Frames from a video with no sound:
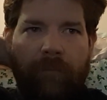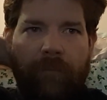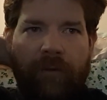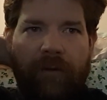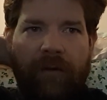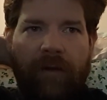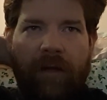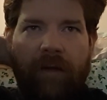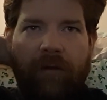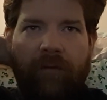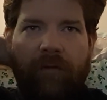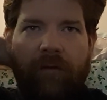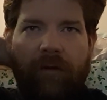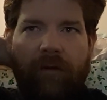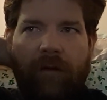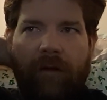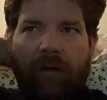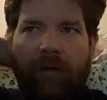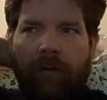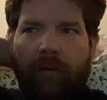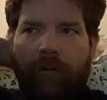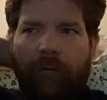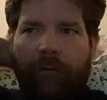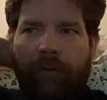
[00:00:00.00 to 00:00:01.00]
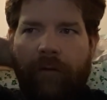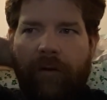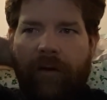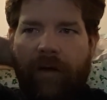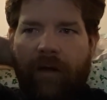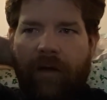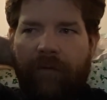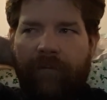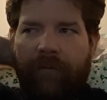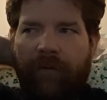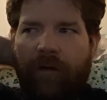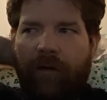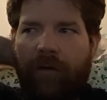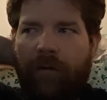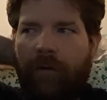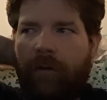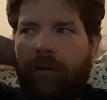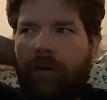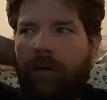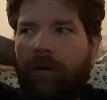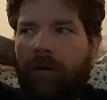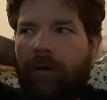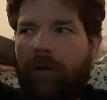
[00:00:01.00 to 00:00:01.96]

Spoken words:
but that took like literally a half hour.